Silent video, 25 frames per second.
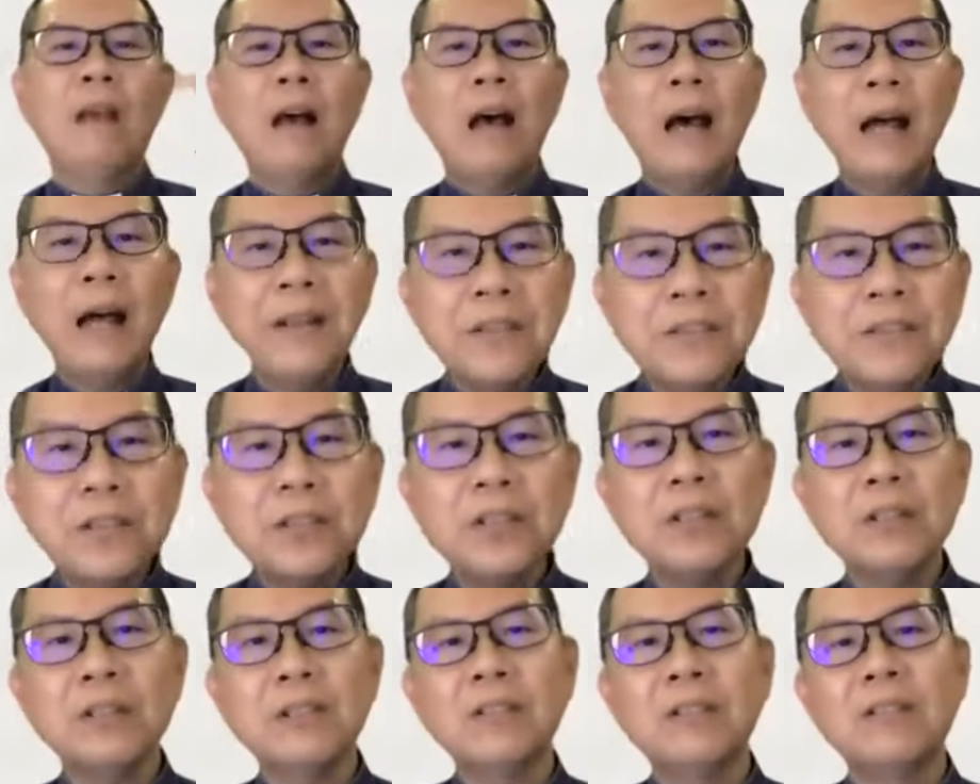
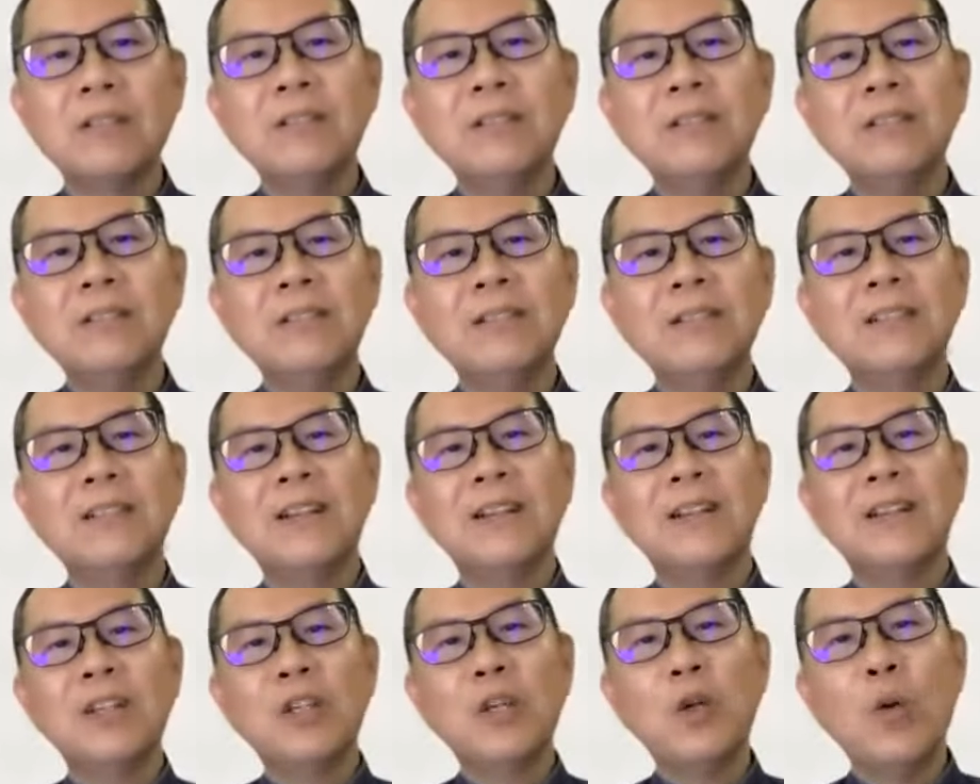Until
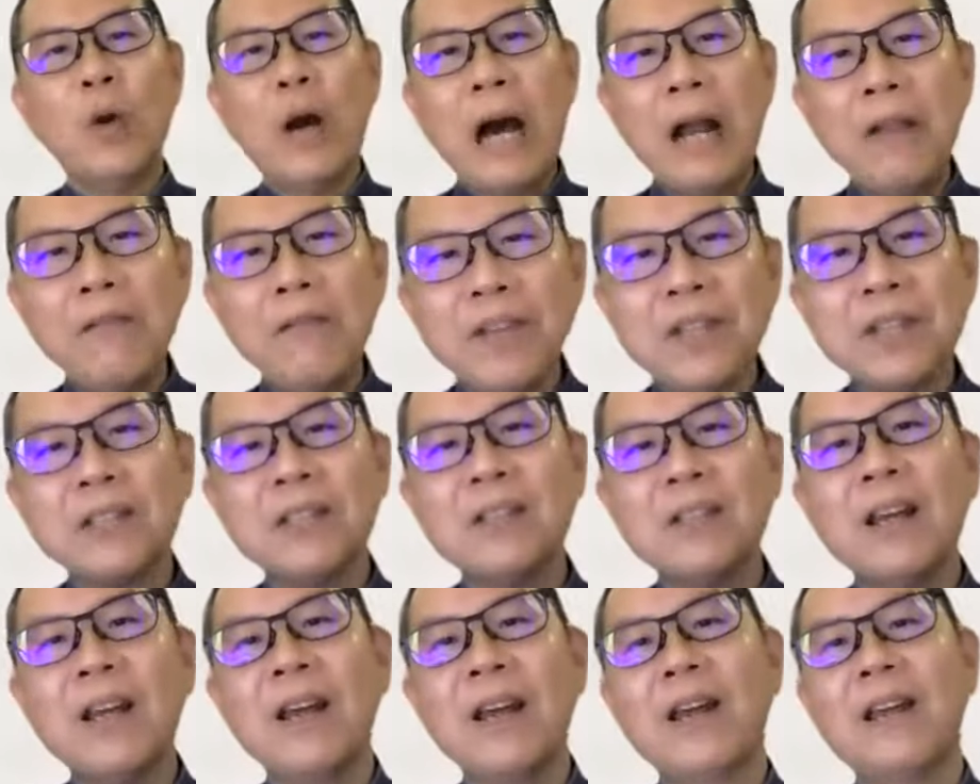you
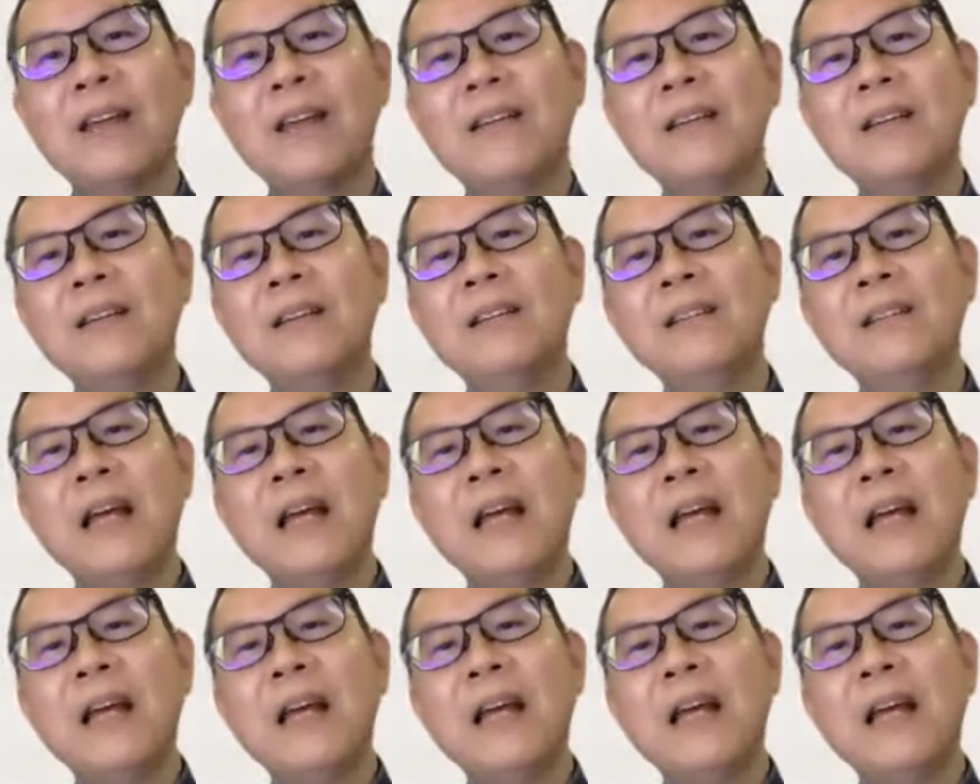understand